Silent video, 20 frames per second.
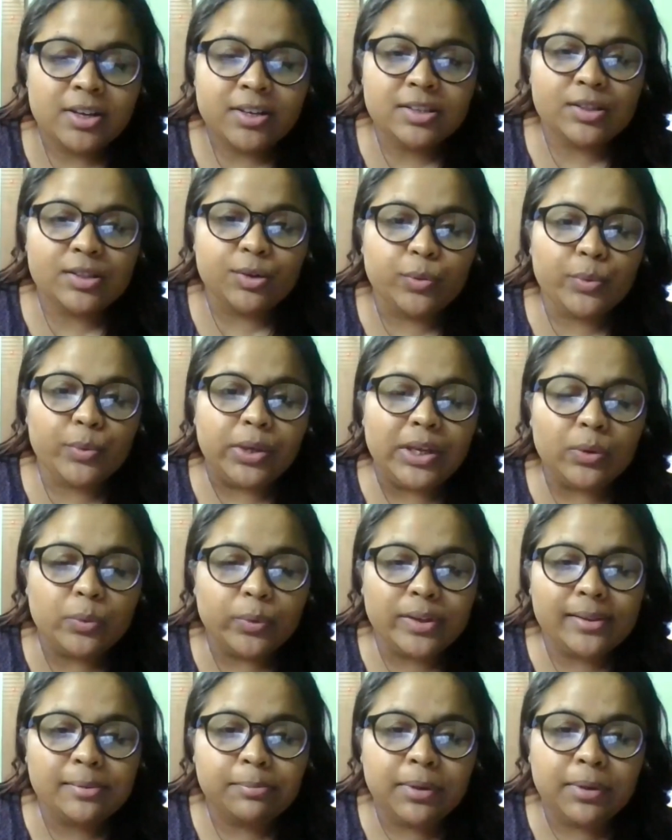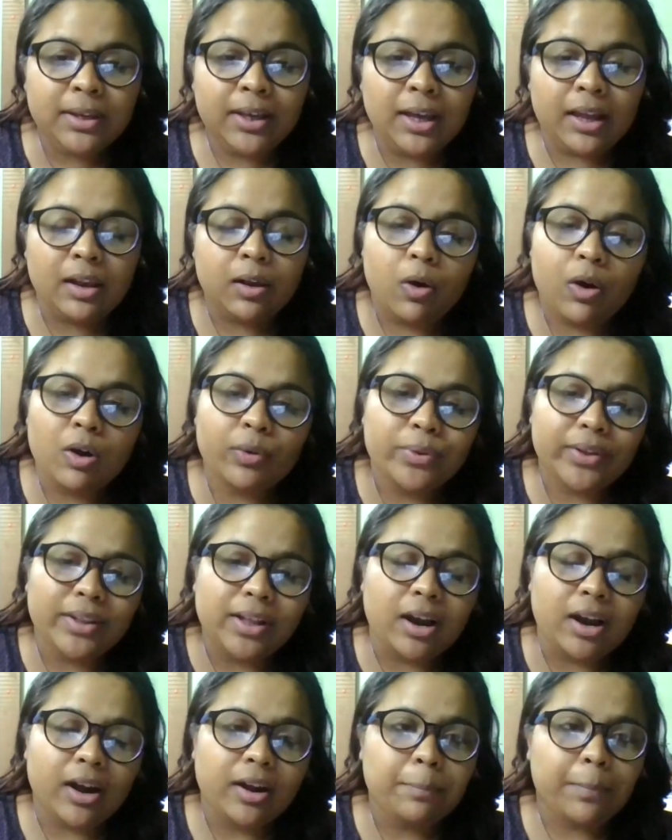So we will be, along
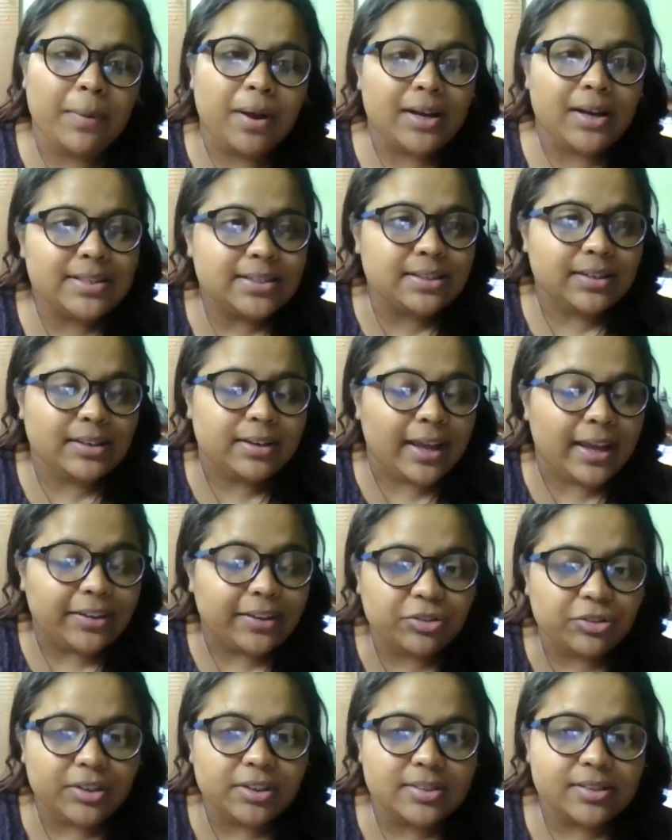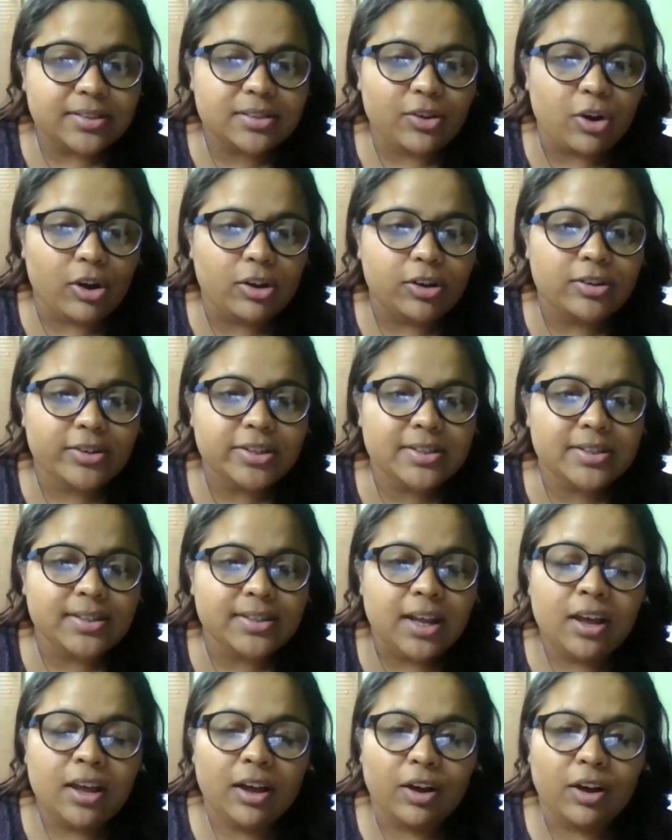with our past Next Genius scholars,
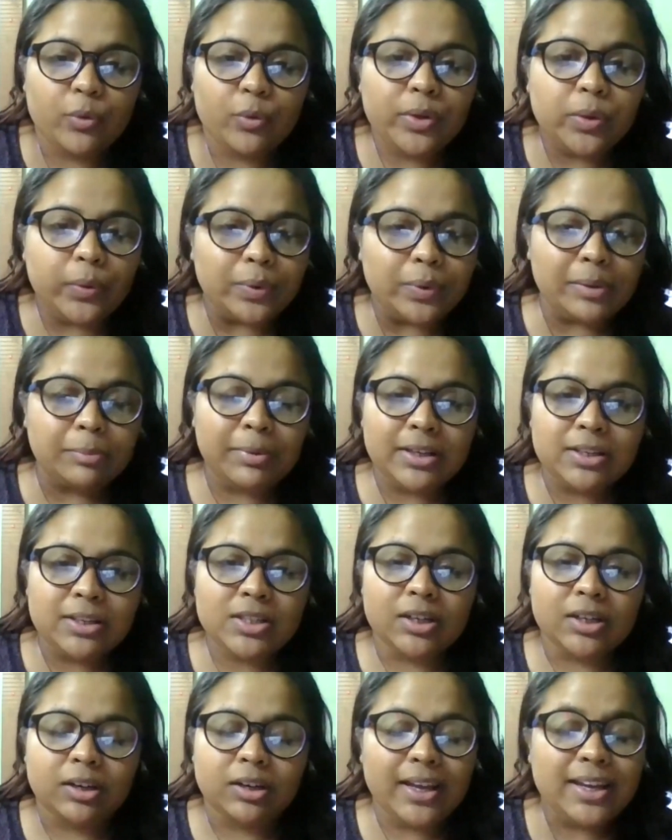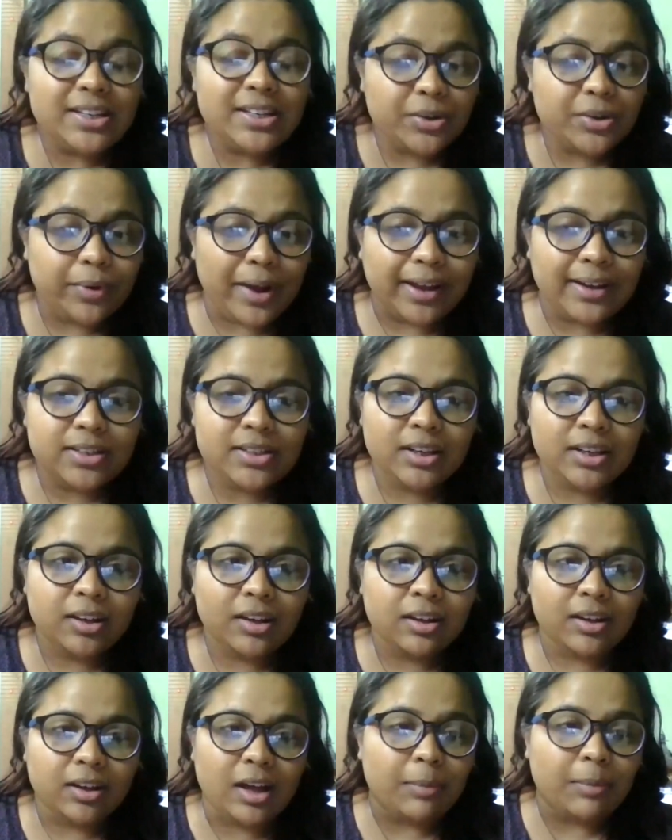we will be
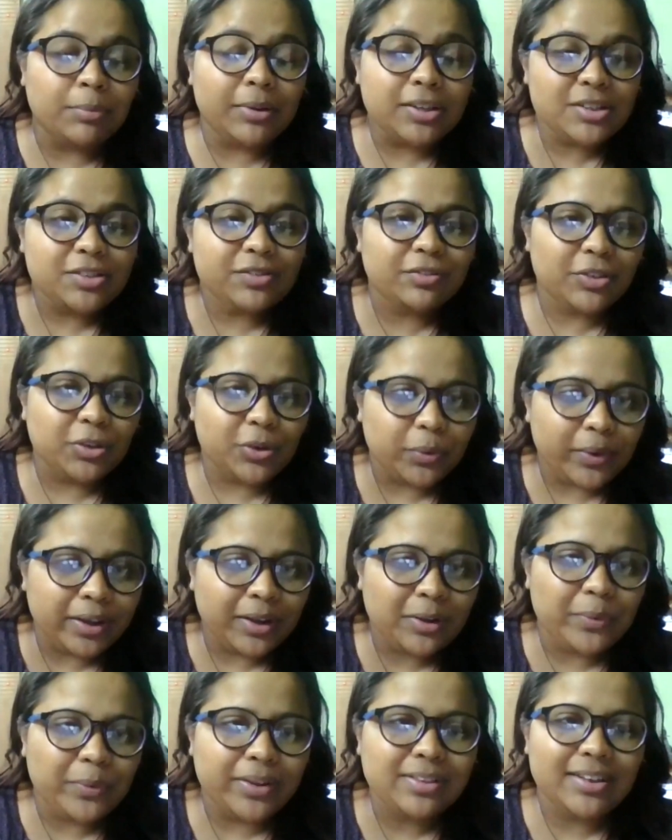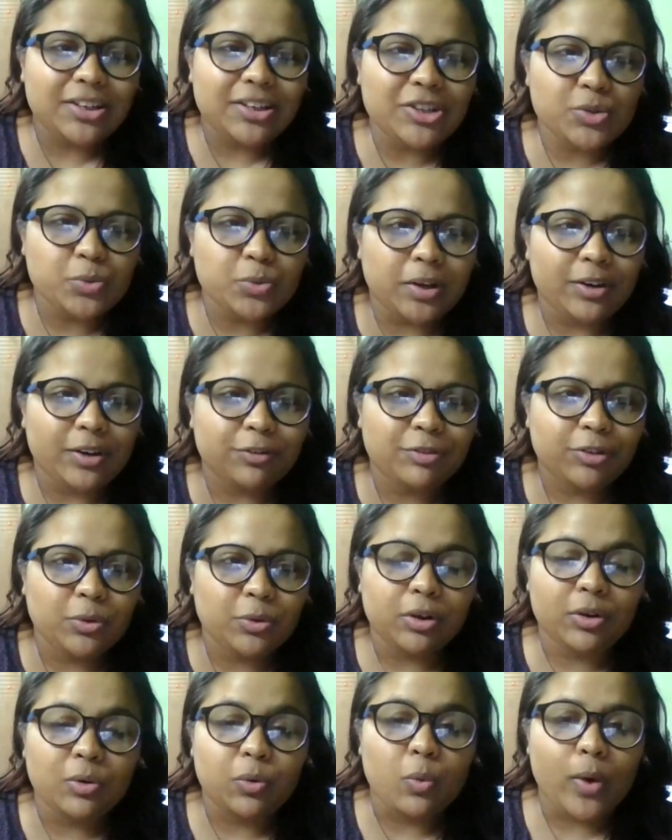interacting, interviewing with each one of
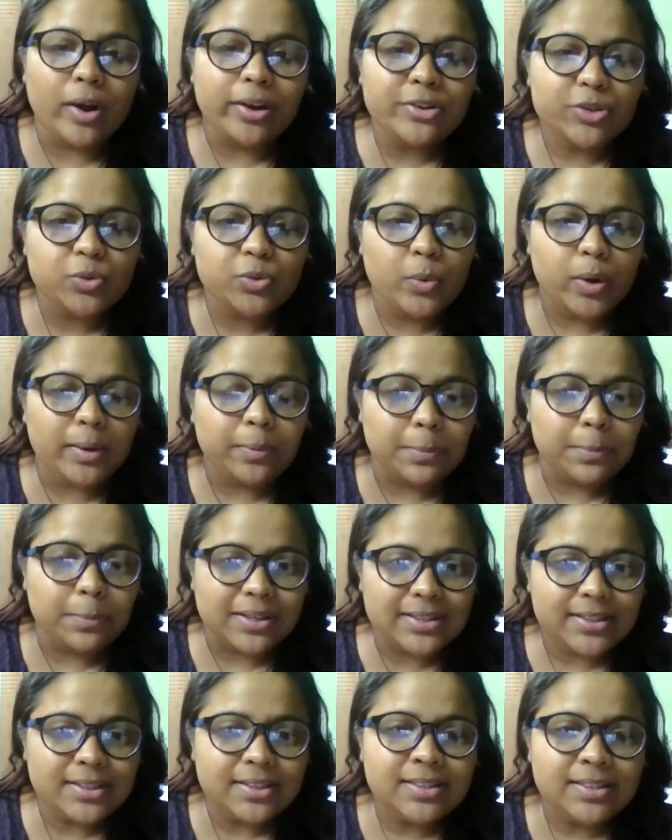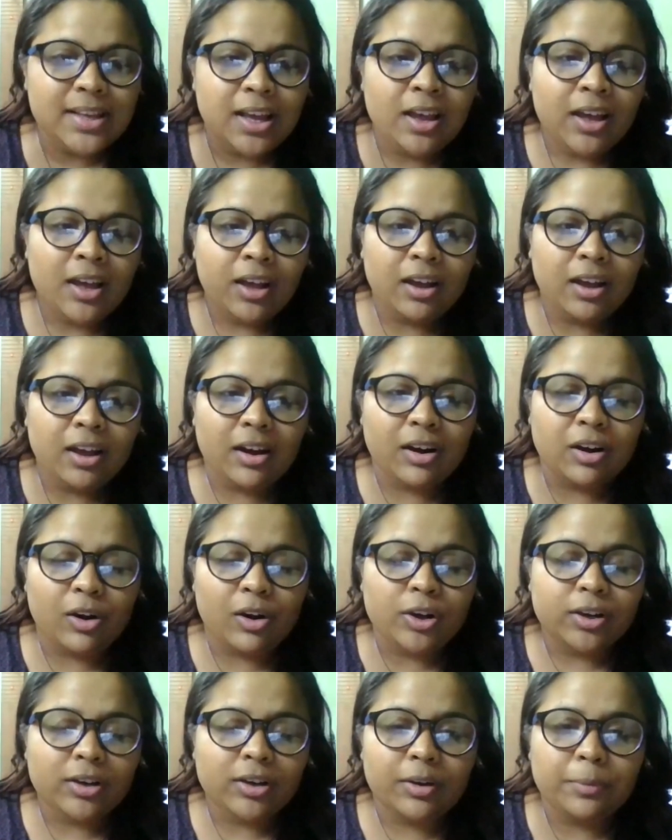you on a one-to-one basis,
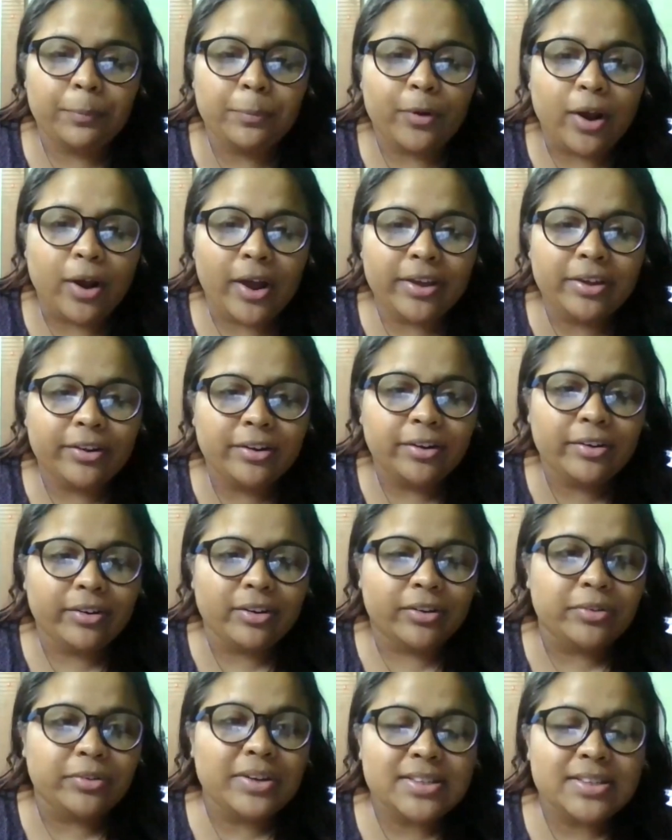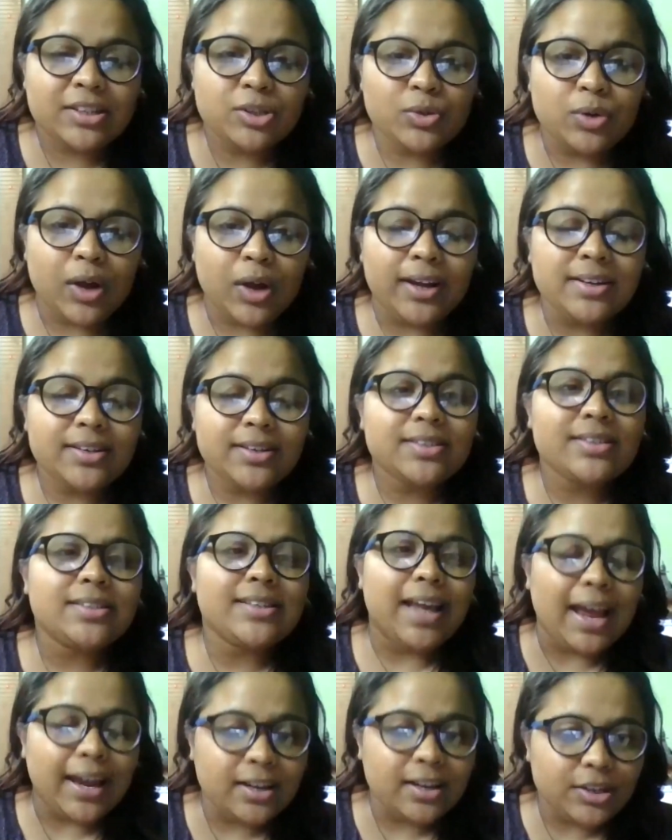on a prior reason to
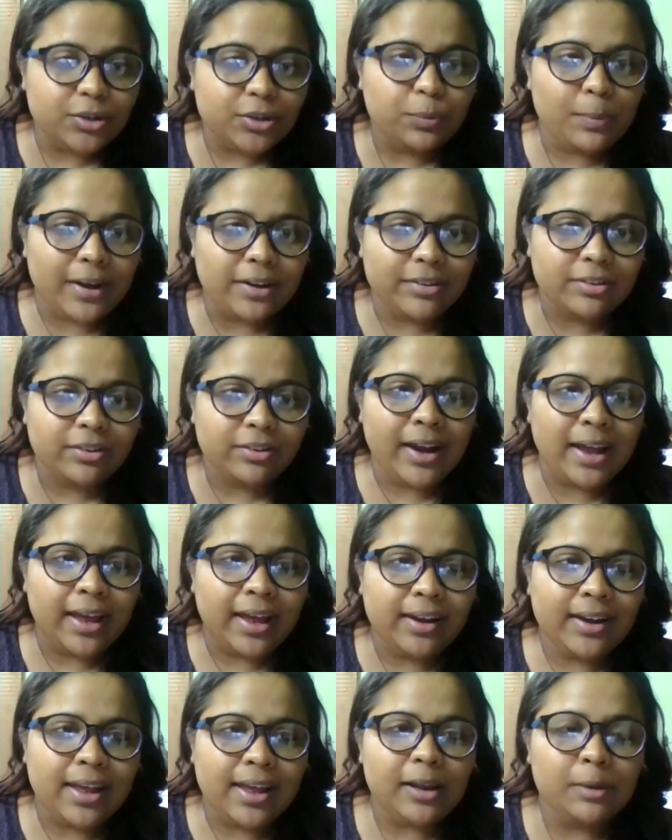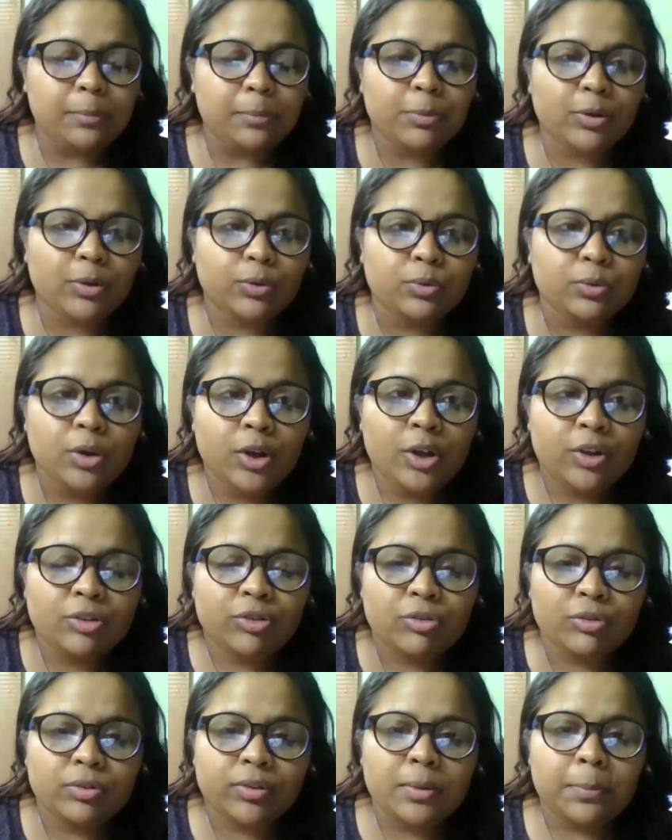understand you better and help you
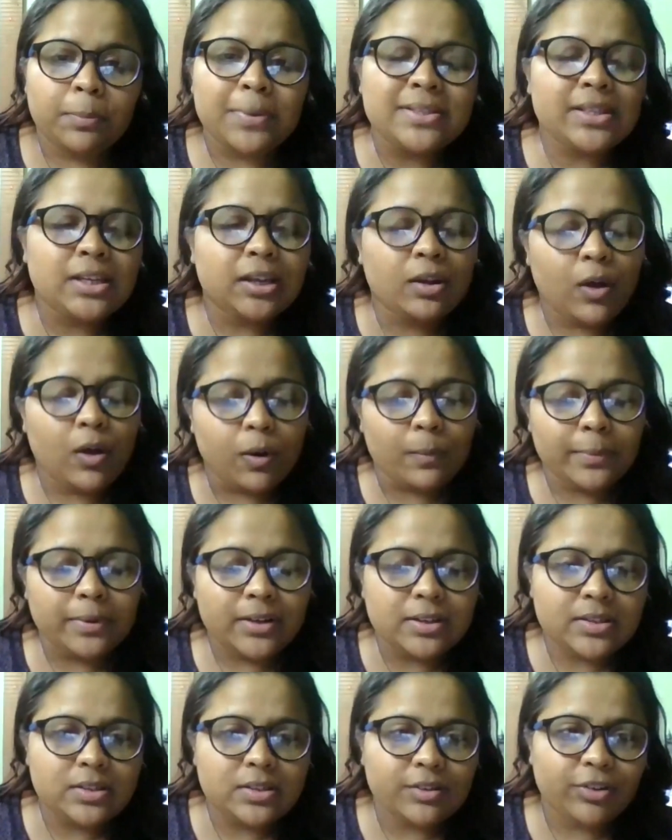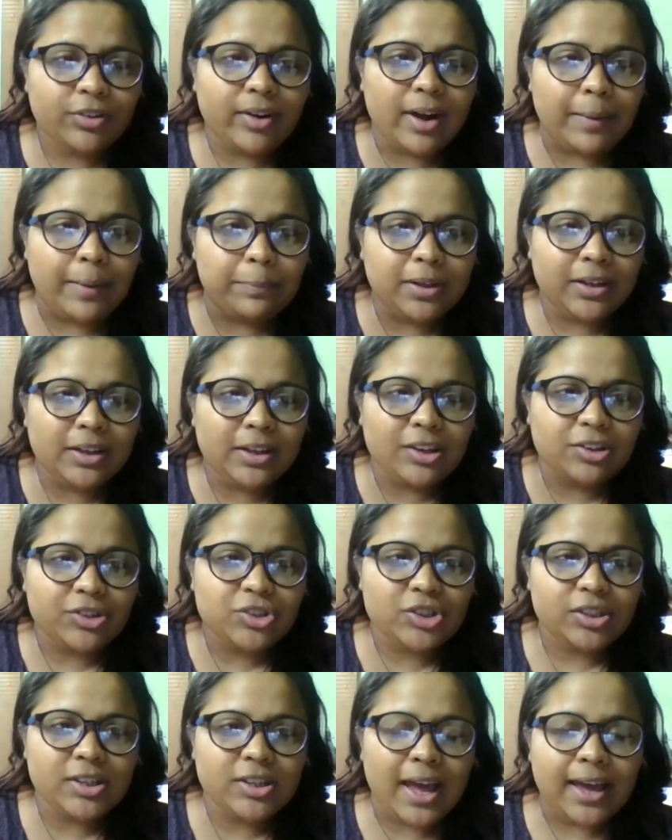through the missing components of your
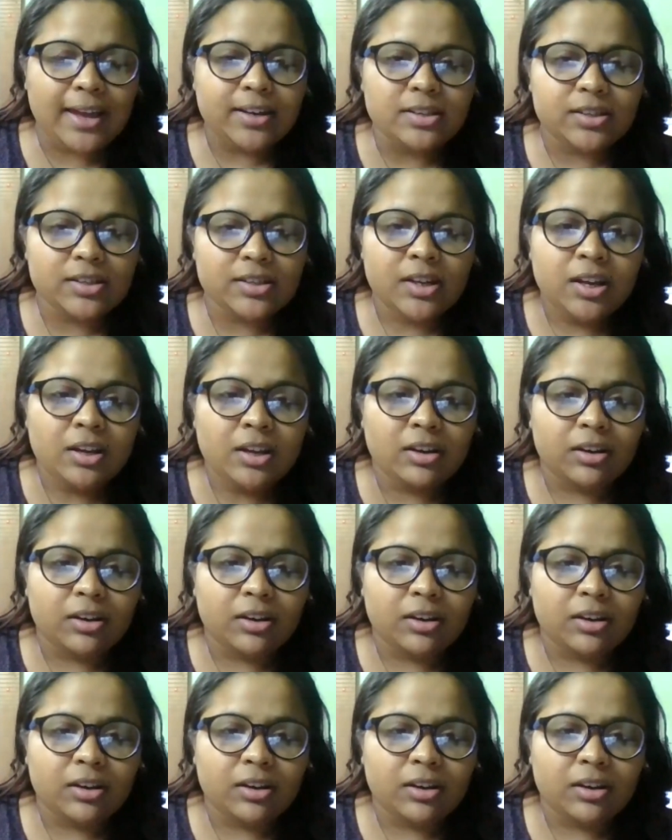application and